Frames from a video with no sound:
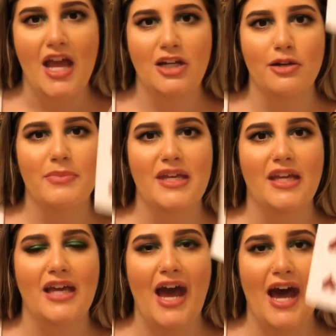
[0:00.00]
and you're
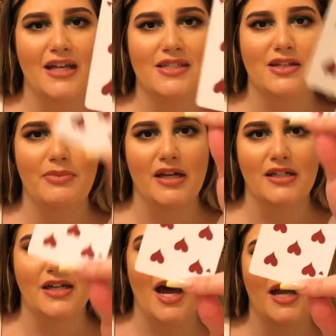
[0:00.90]
being asked to be a
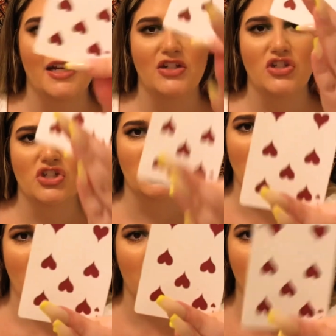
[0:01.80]
guide and to
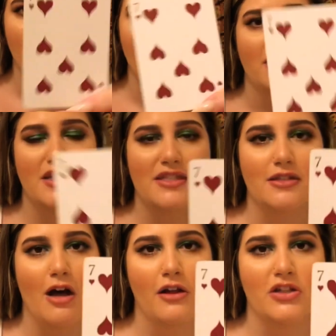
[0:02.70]
share this
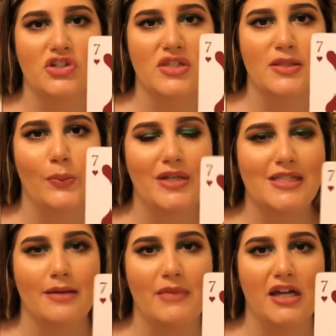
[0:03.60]
knowledge, this
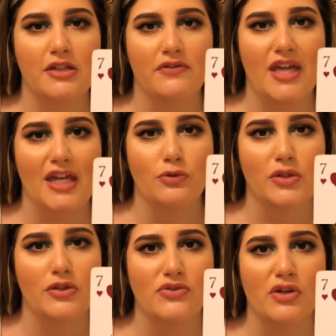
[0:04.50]
wisdom that you've gained
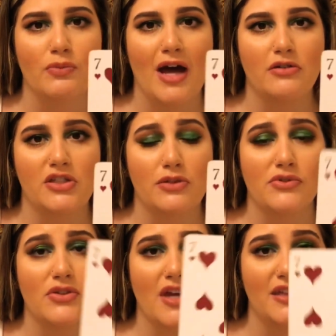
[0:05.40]
with those around you
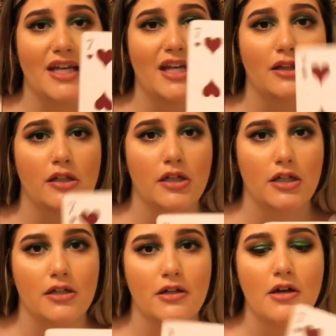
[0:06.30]
so that they can
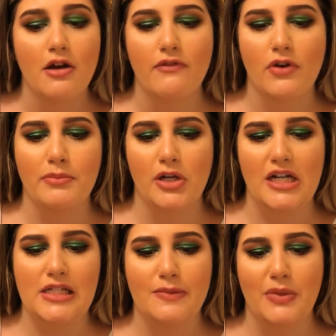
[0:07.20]
learn from your
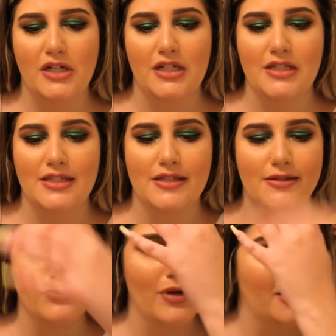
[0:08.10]
experiences,
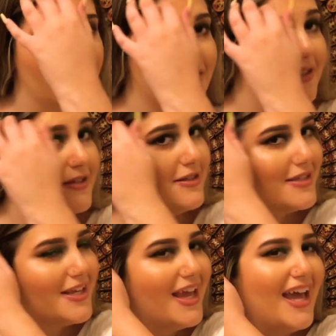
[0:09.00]

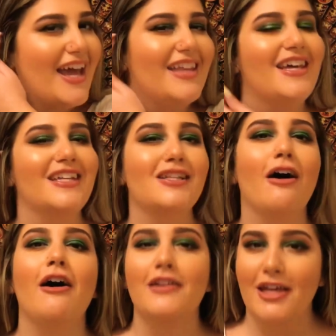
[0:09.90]
Aquariuses. And that is
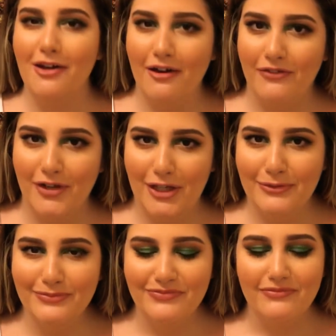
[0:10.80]
all I got for you.